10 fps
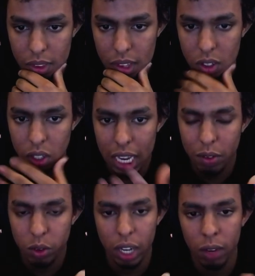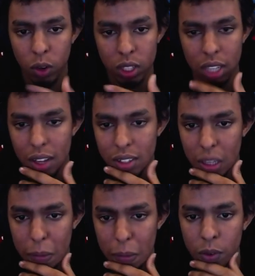As long as I have the dragon force, I'll
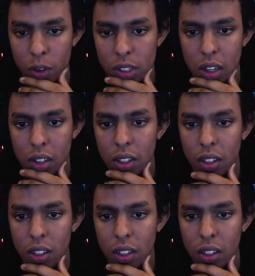still be powerful as hell.